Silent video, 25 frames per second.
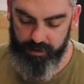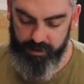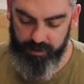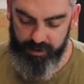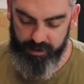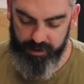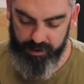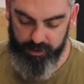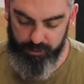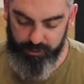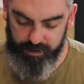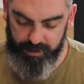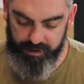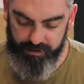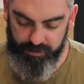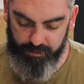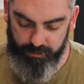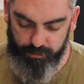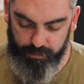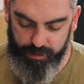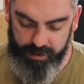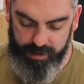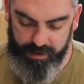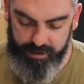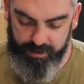you do another
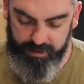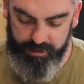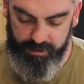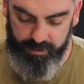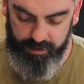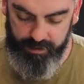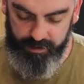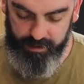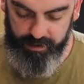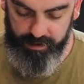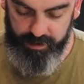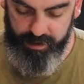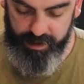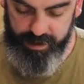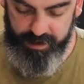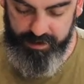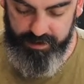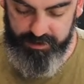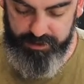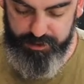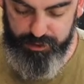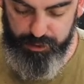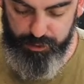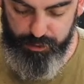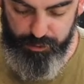1 and
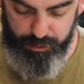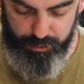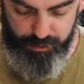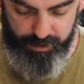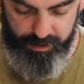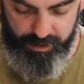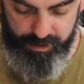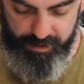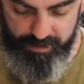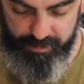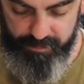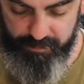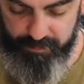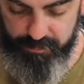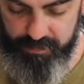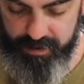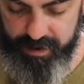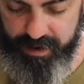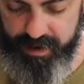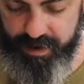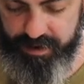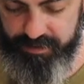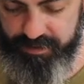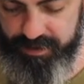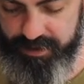a 2,
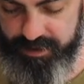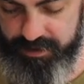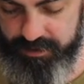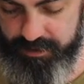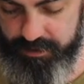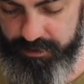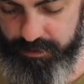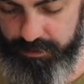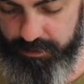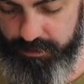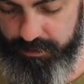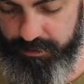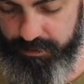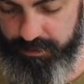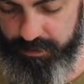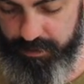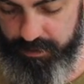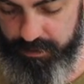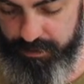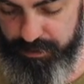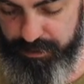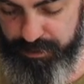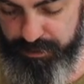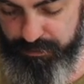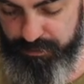and then you do
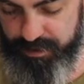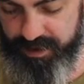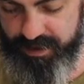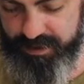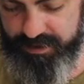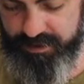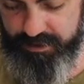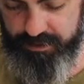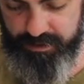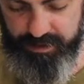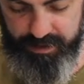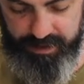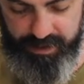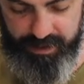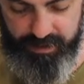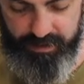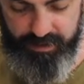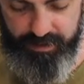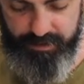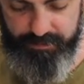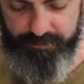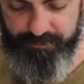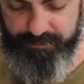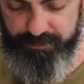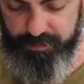3, 2
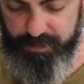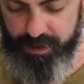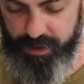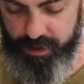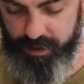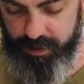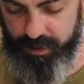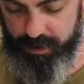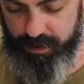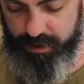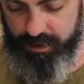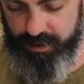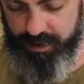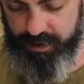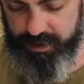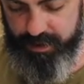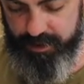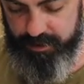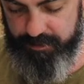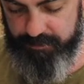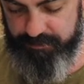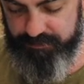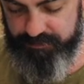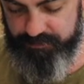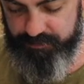together.
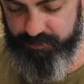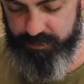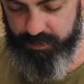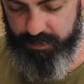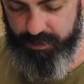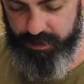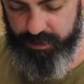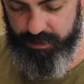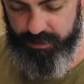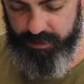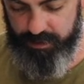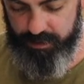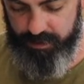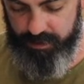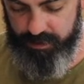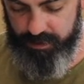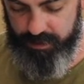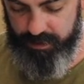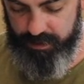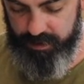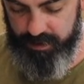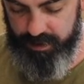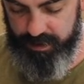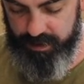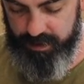And
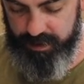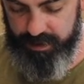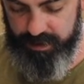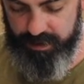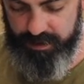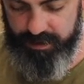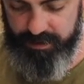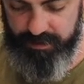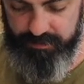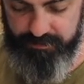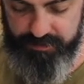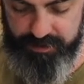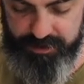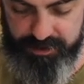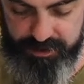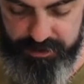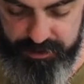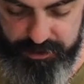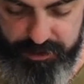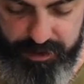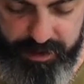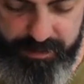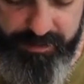if you just try